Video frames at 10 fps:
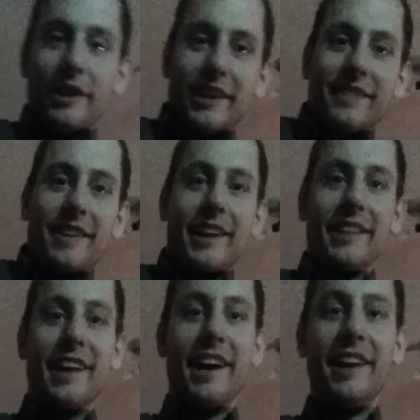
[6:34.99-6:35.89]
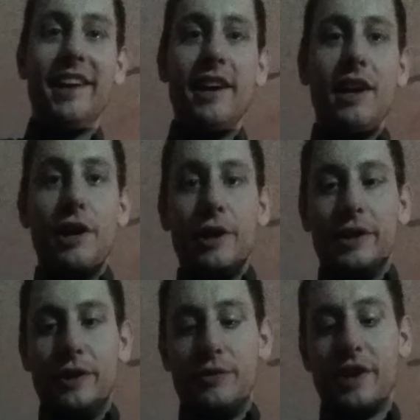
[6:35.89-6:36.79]
things like that,
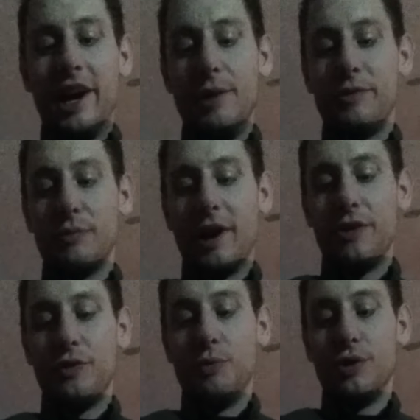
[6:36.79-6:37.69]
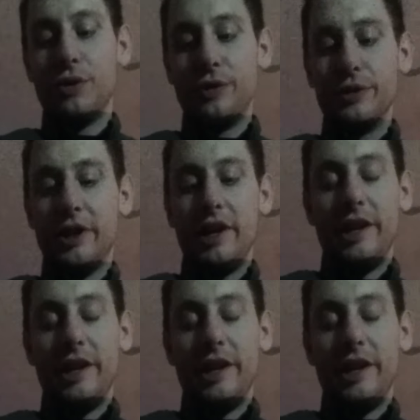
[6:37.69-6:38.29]
times around the world.